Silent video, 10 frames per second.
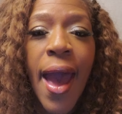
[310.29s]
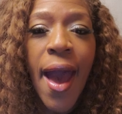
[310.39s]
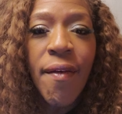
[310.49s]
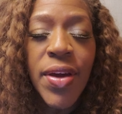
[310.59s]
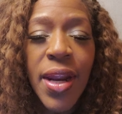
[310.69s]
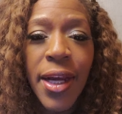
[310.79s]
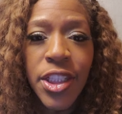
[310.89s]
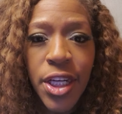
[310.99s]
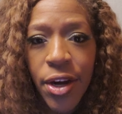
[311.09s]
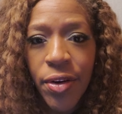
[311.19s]
having a
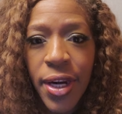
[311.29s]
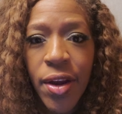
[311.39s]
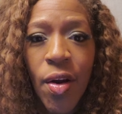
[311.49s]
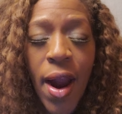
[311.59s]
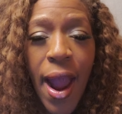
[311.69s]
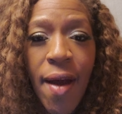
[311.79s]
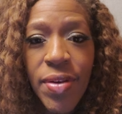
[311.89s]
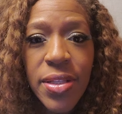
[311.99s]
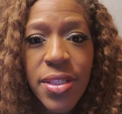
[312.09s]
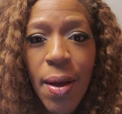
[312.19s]
charity or
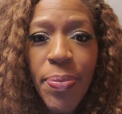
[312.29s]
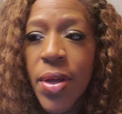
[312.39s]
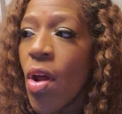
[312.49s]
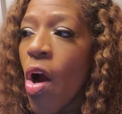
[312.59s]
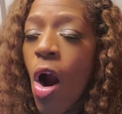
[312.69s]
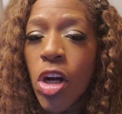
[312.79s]
having something